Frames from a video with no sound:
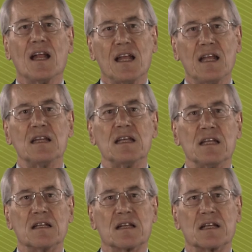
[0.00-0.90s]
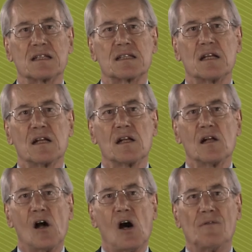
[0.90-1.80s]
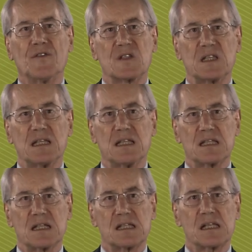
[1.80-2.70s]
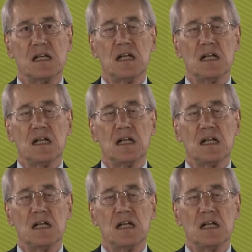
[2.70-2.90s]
in the interest of the citizens.